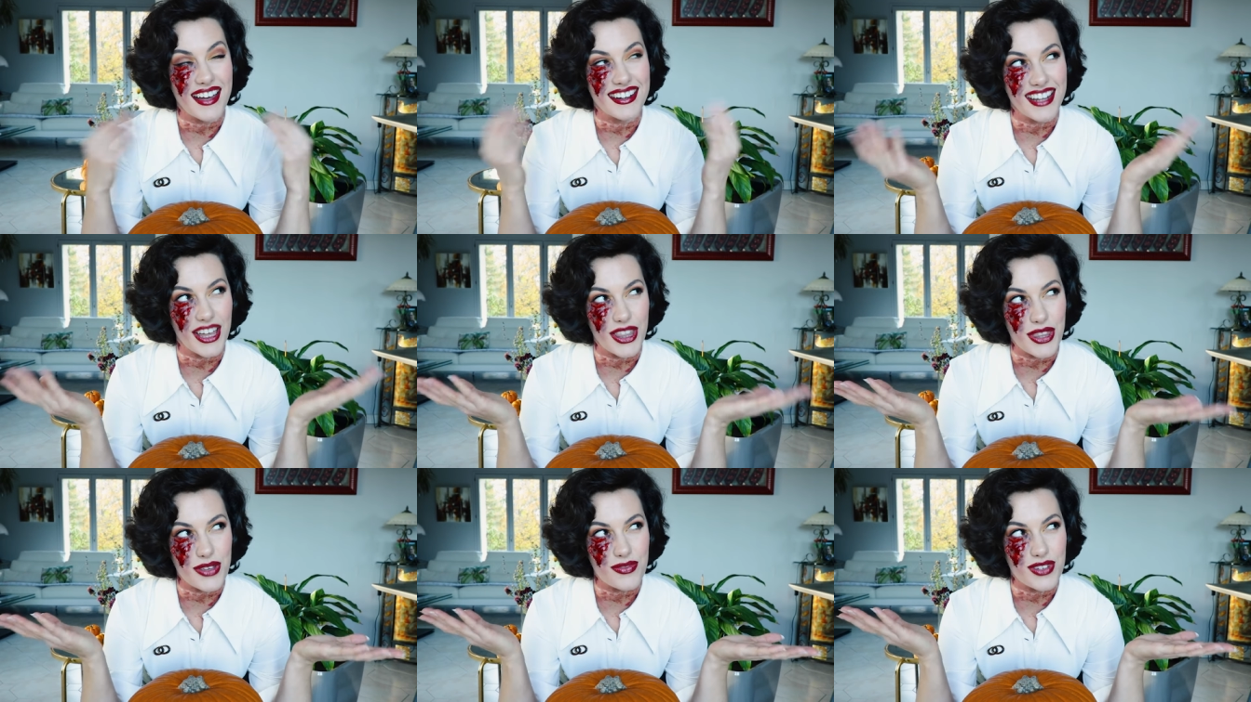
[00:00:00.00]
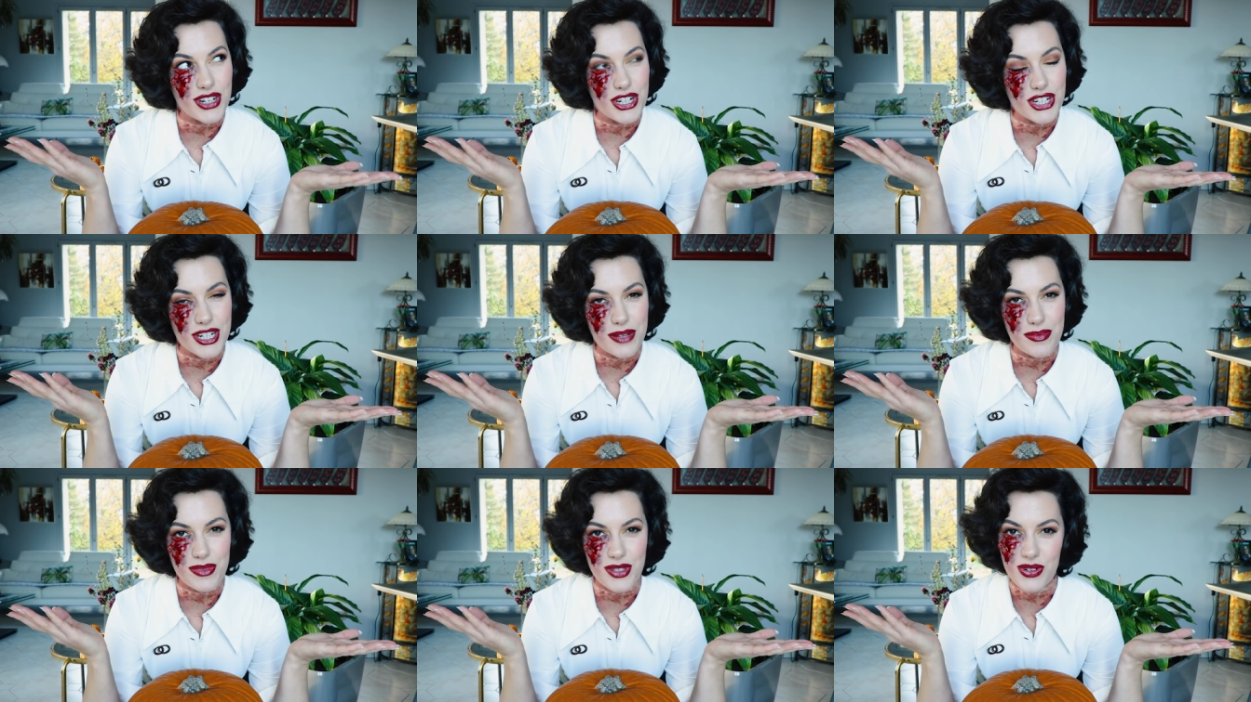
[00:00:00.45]
another Vintage
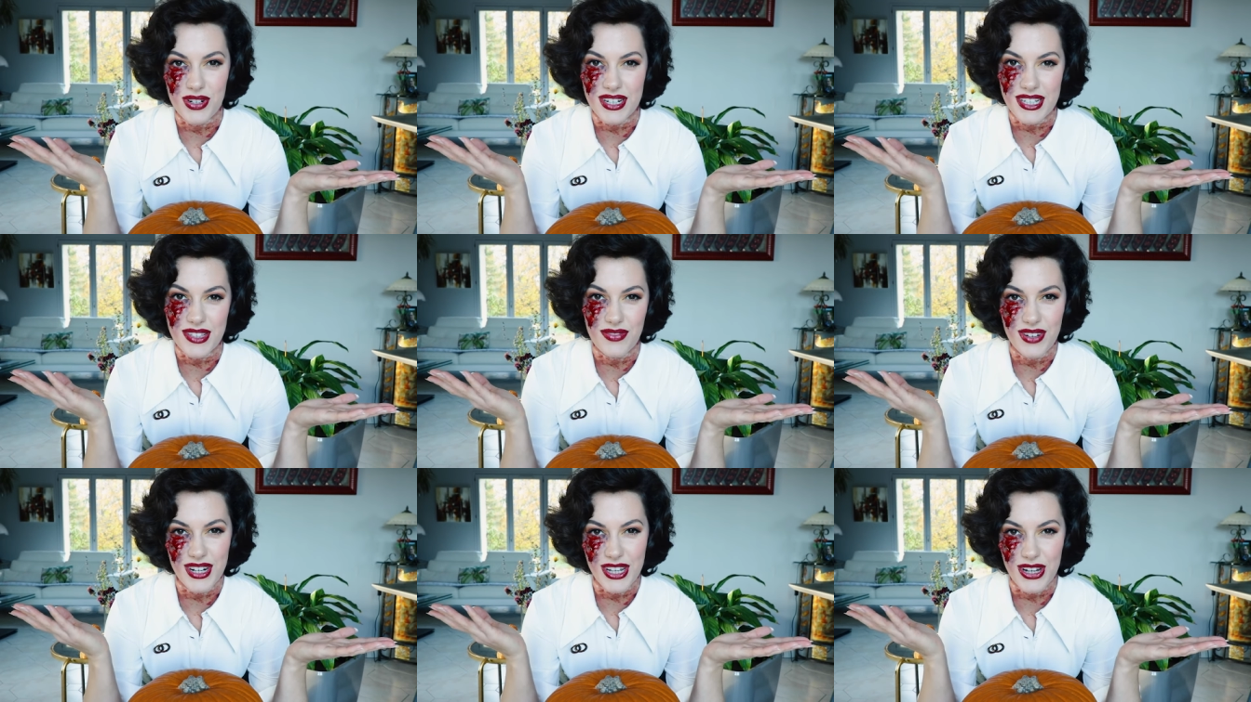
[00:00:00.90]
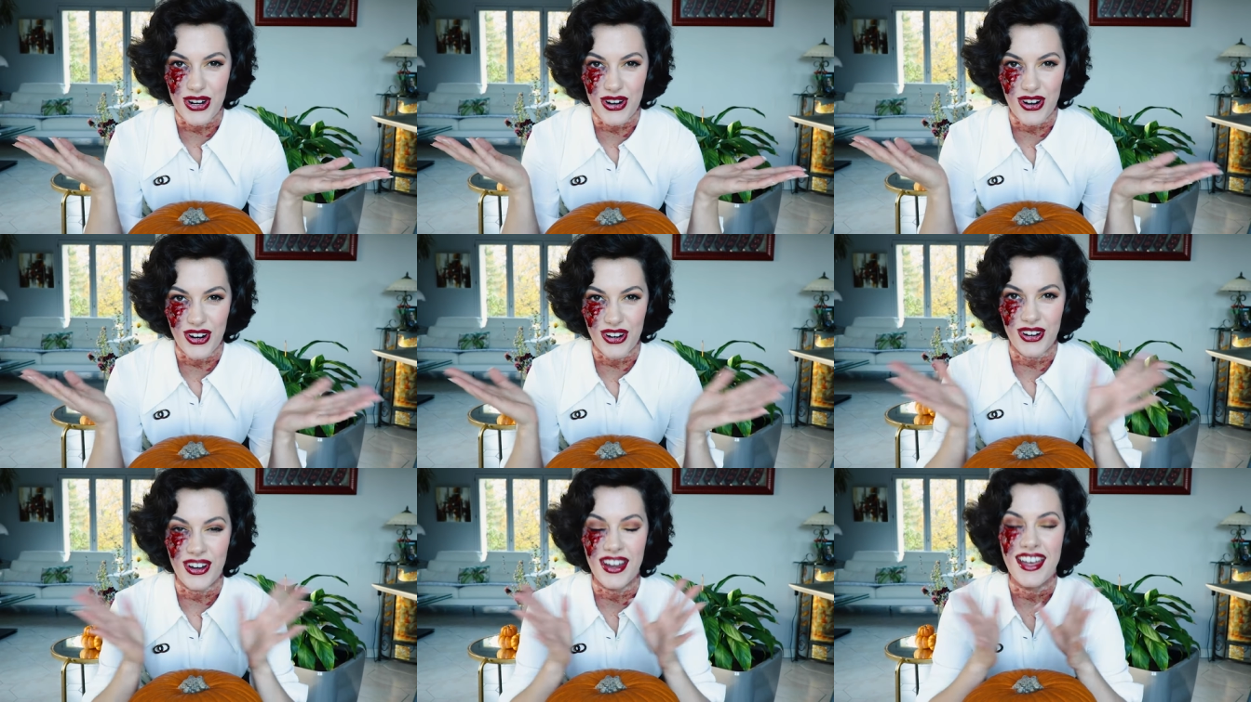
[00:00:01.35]
Tips and Tricks
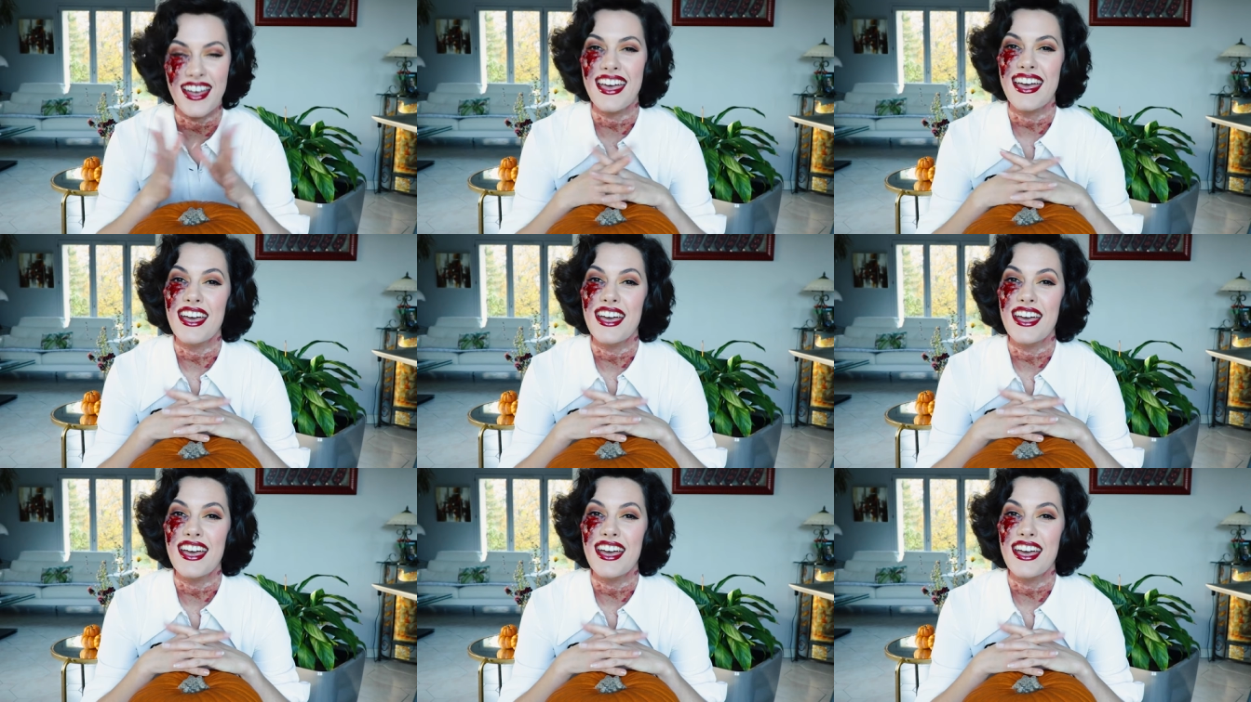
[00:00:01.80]
video.